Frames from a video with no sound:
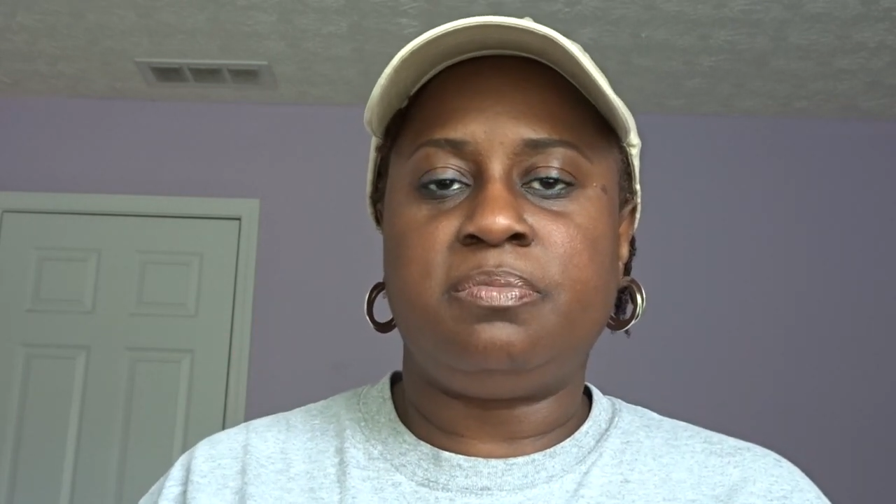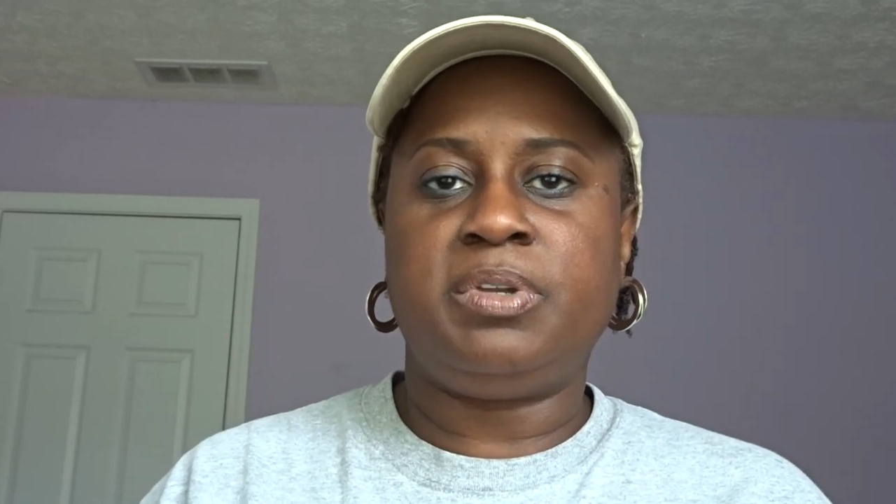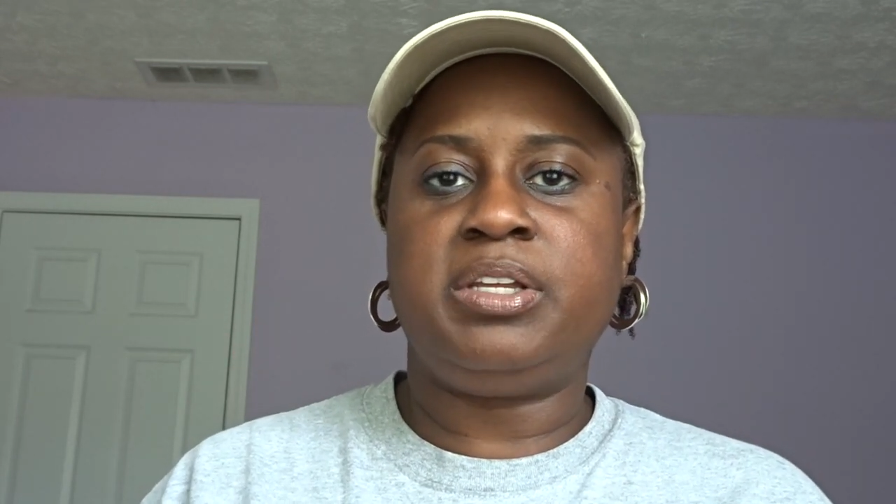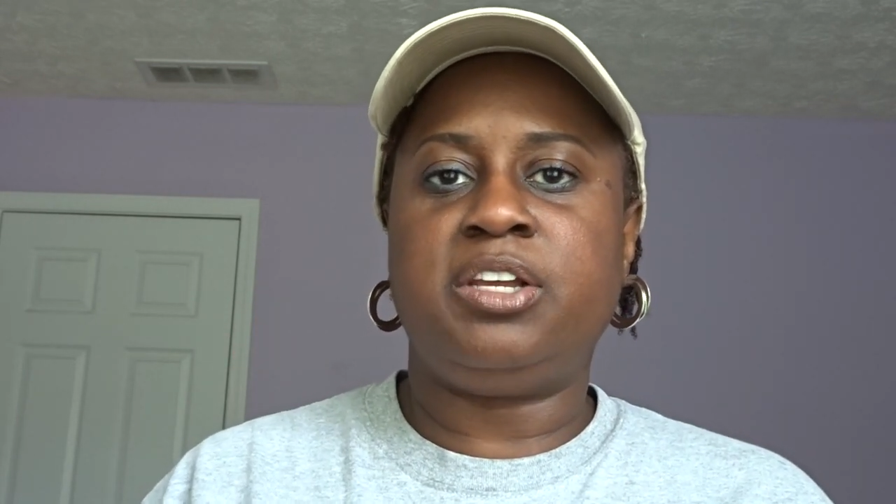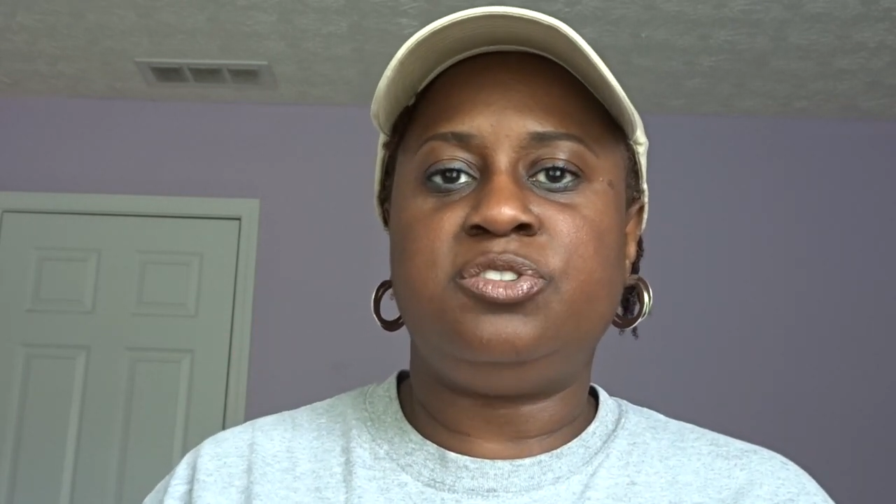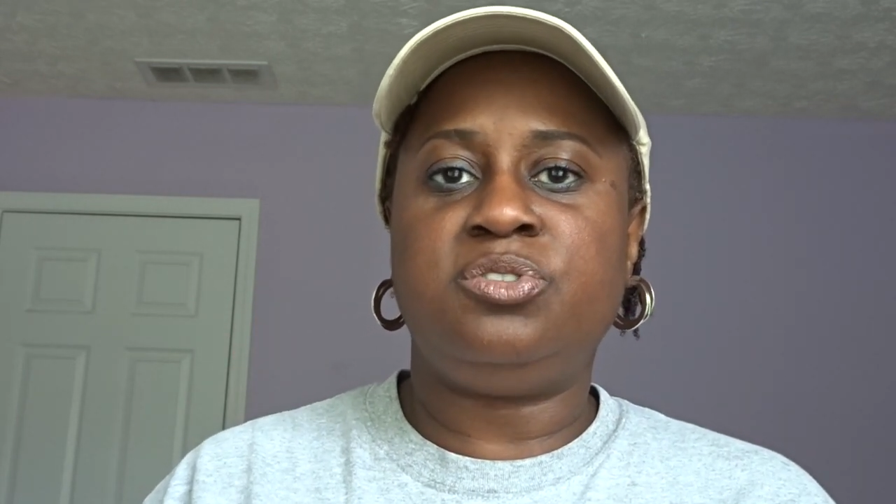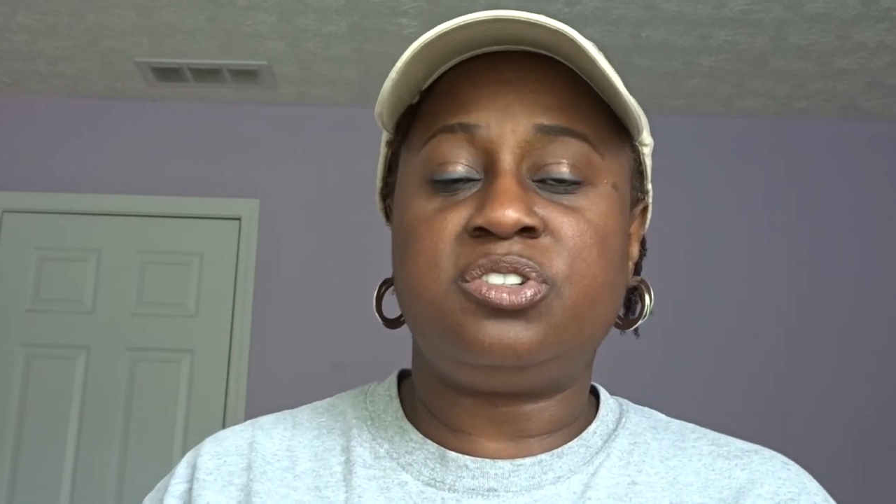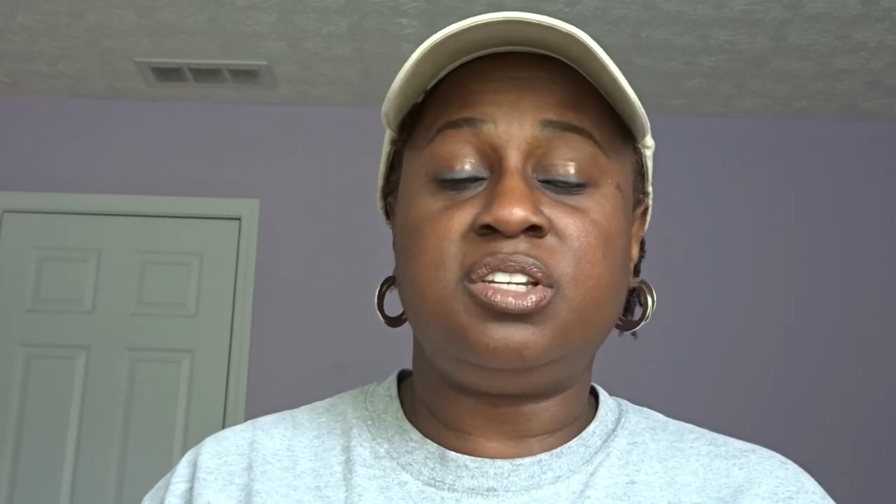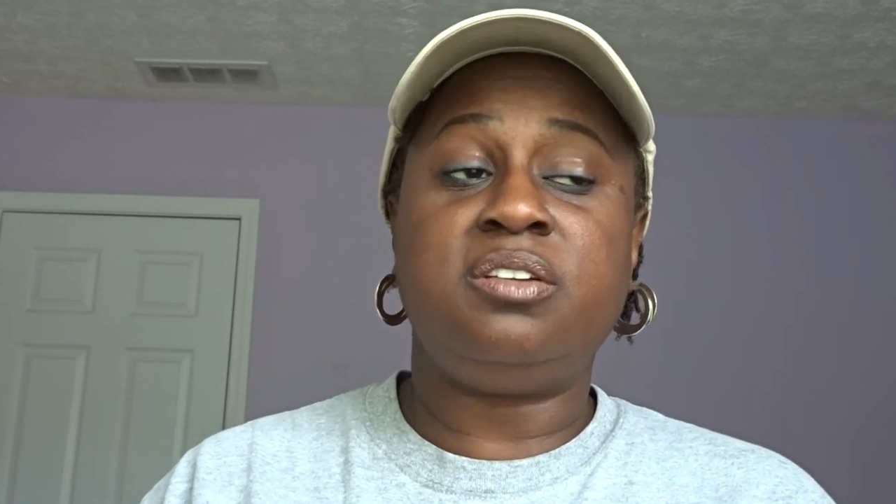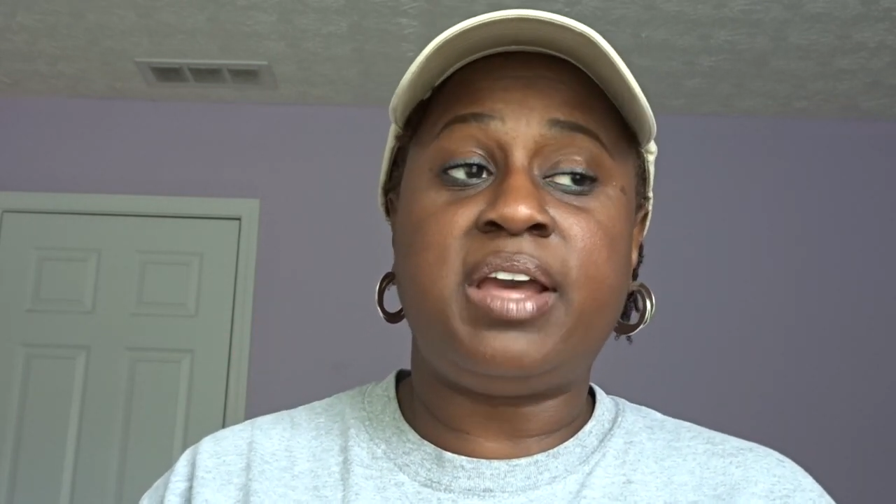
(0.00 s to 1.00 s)
because you
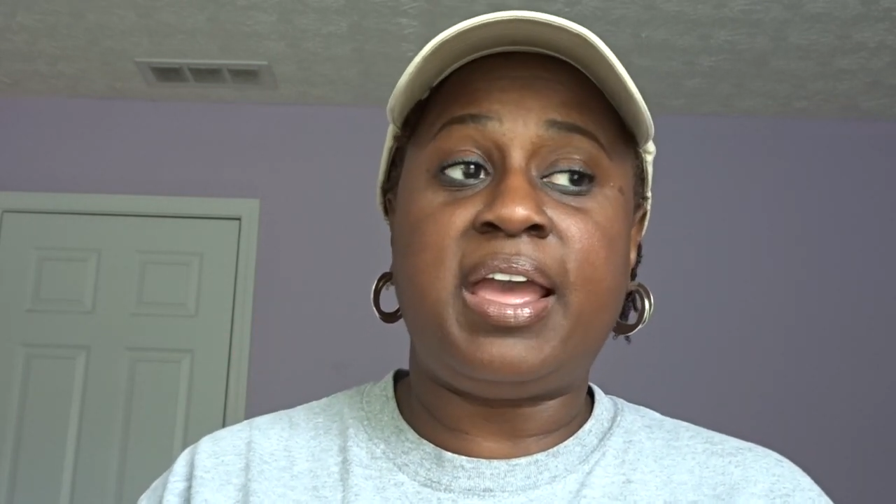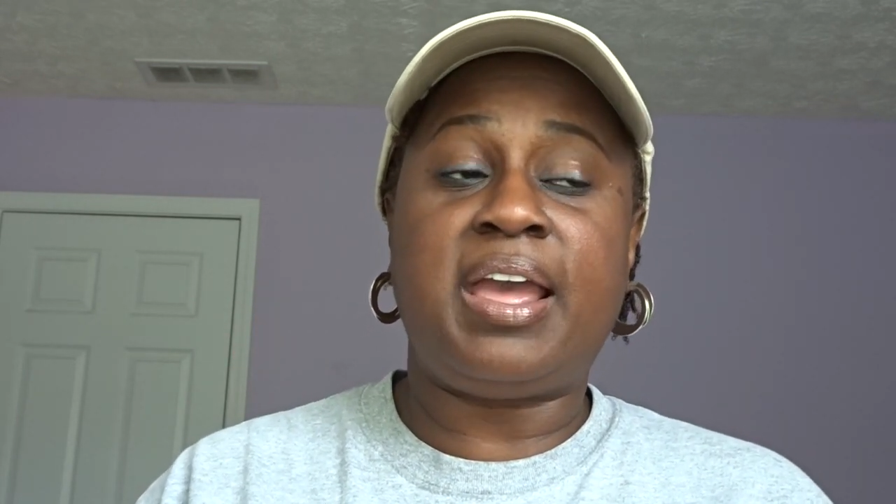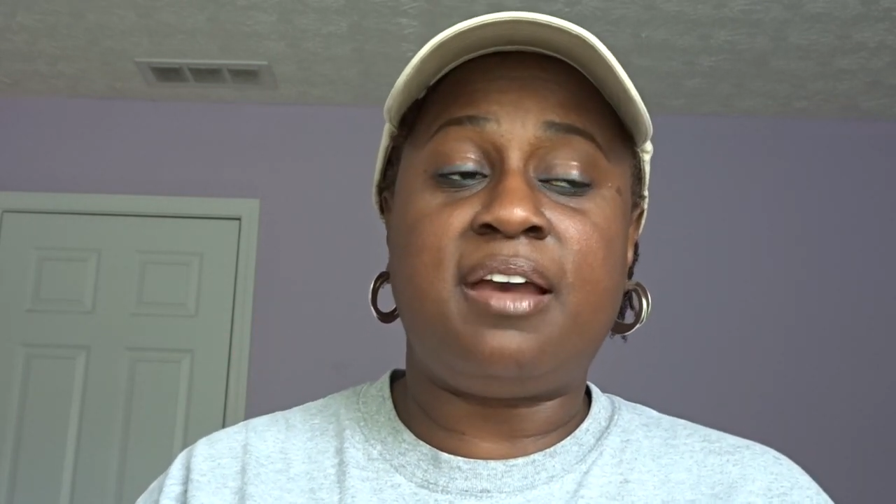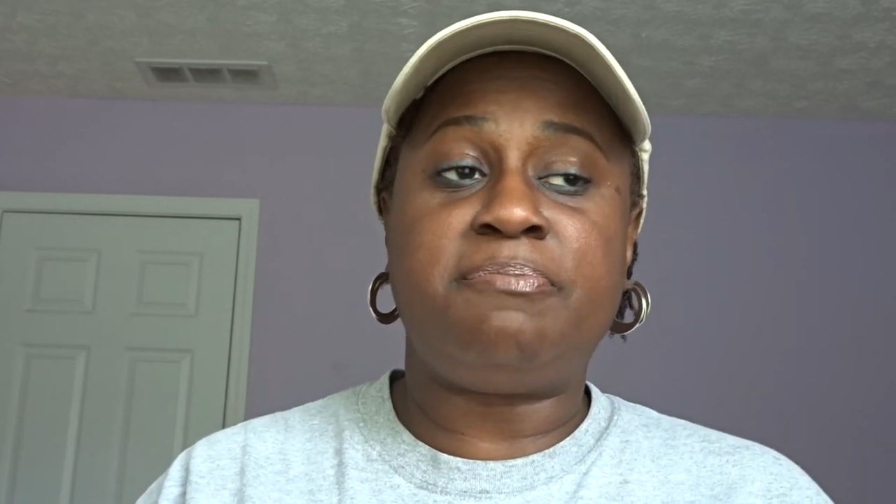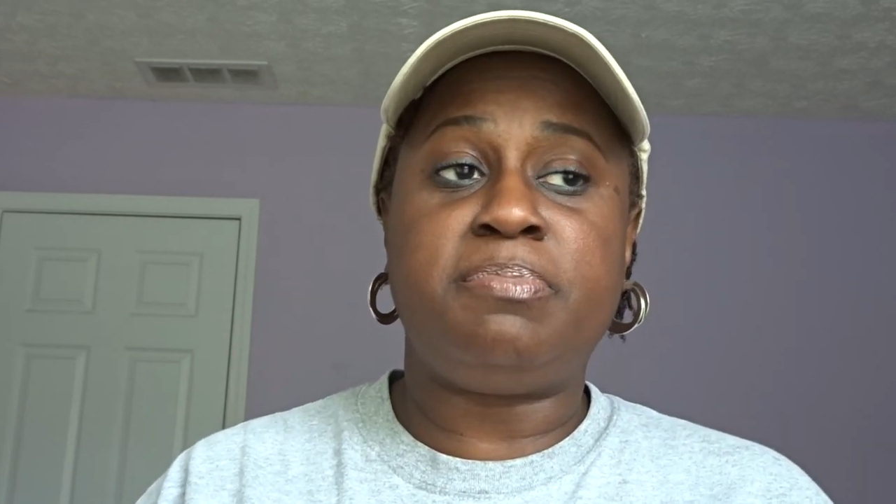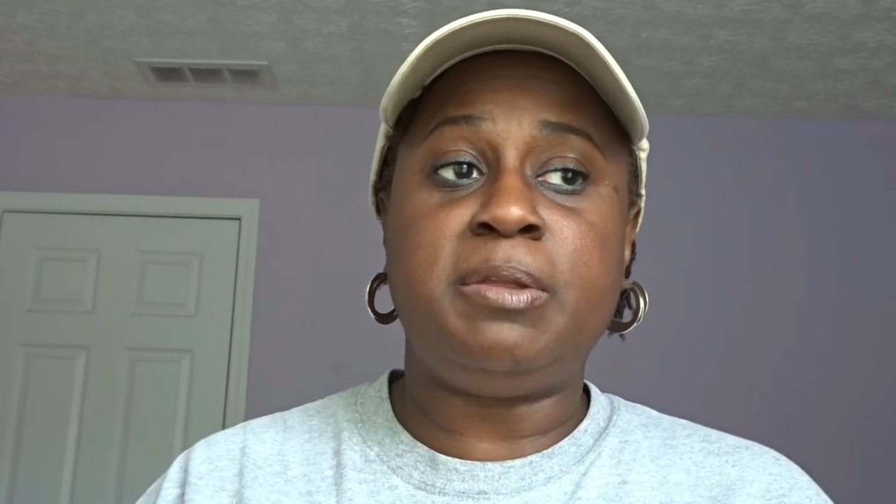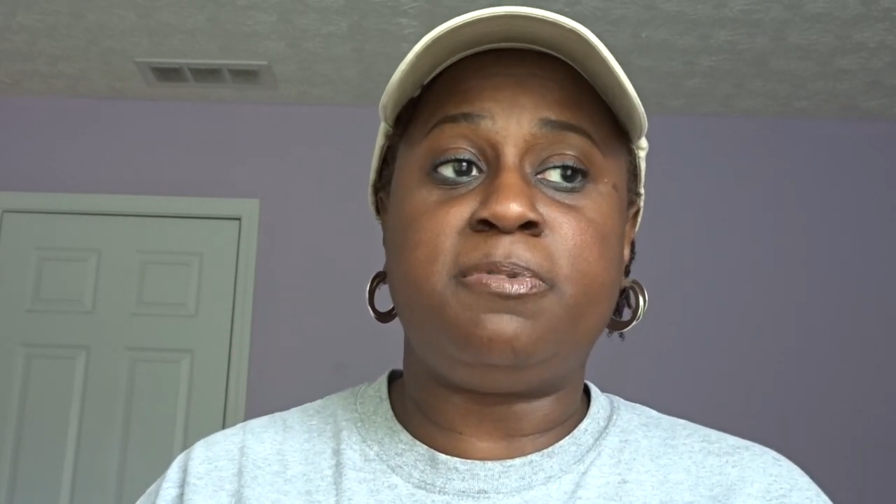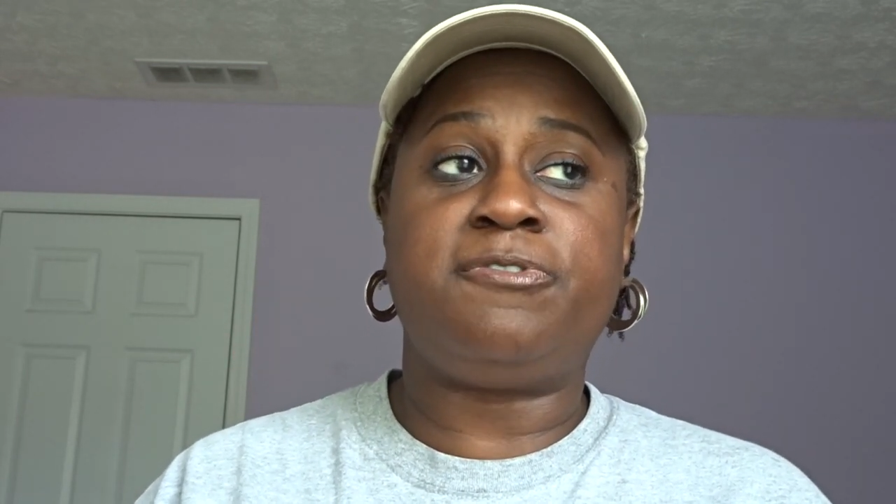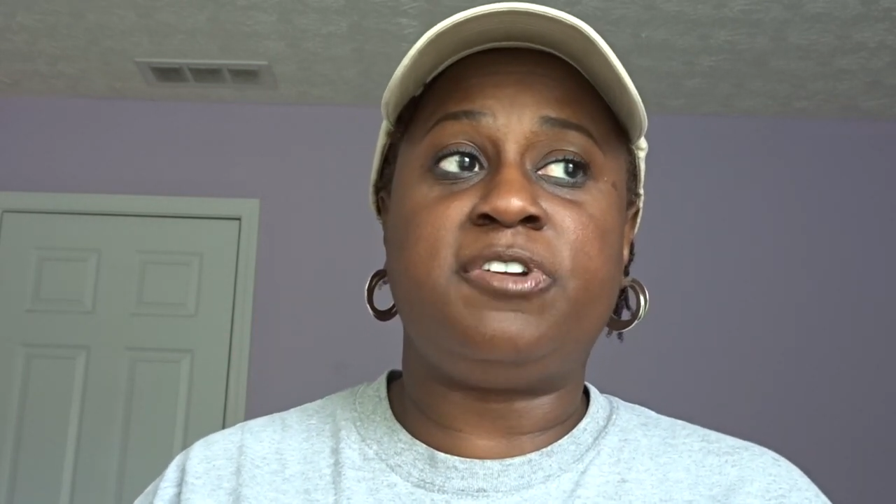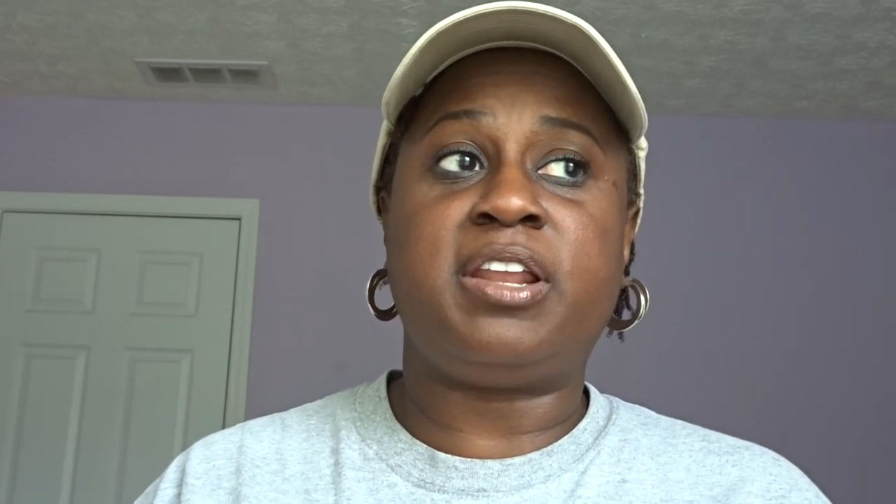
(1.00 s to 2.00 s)
still have
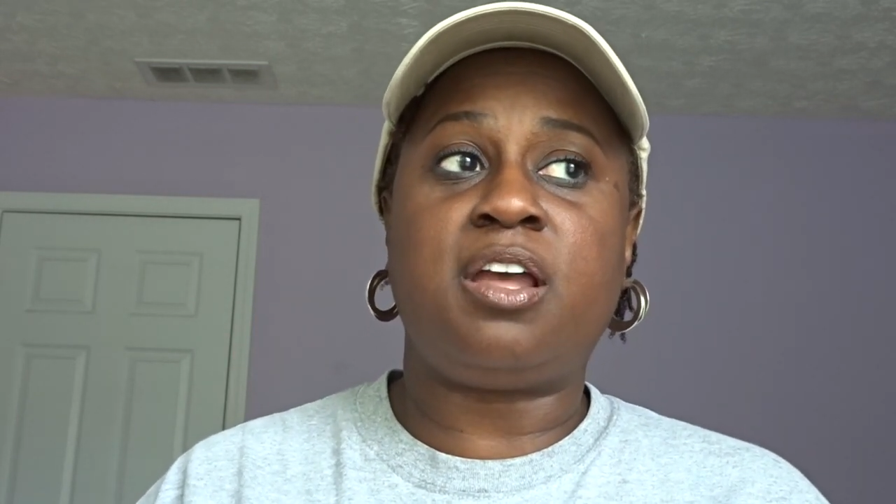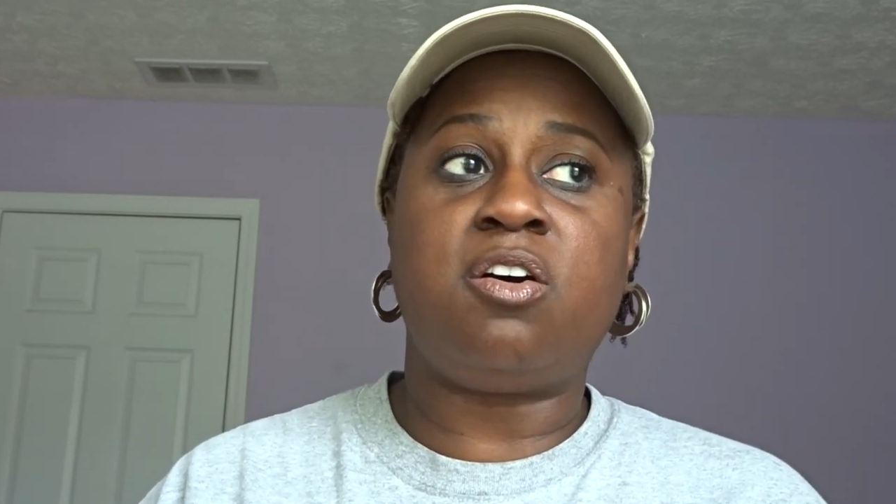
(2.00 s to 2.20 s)
people feel like,